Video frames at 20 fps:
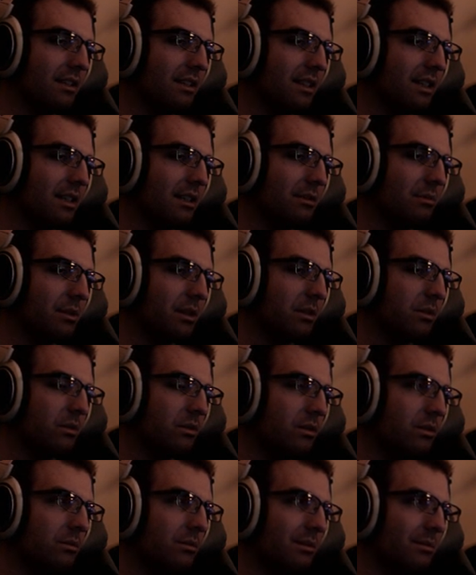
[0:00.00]
think it would be
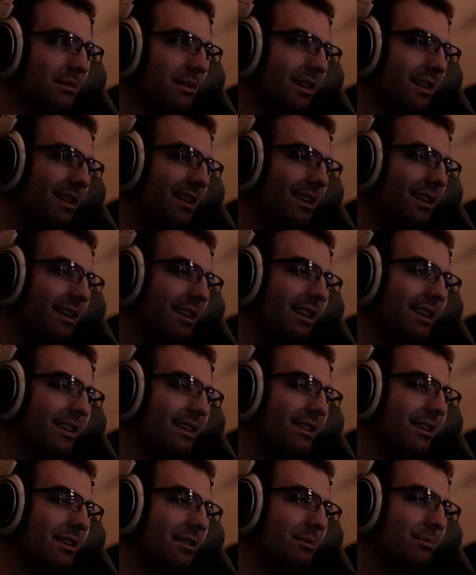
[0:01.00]
cool, but I'm like, you know,
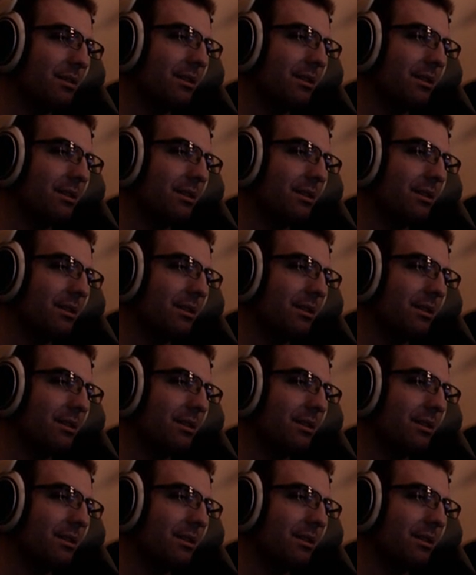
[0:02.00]
I should